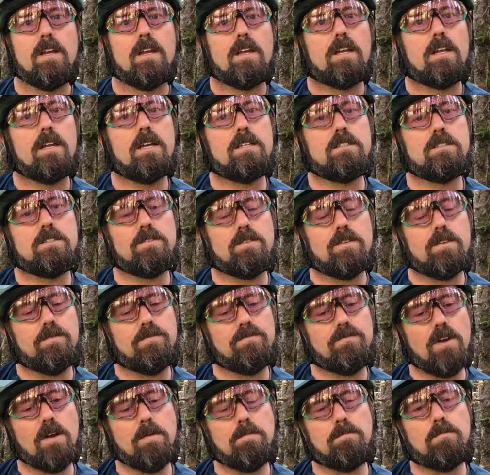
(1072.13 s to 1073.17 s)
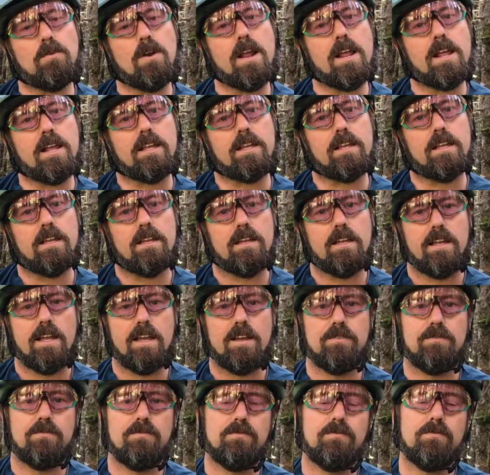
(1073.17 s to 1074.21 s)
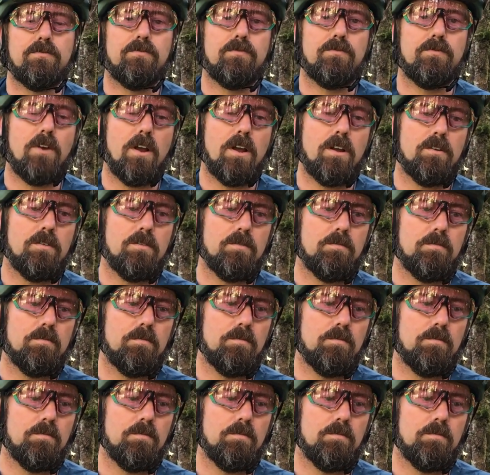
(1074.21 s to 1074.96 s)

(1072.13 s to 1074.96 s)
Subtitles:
Because front brake and front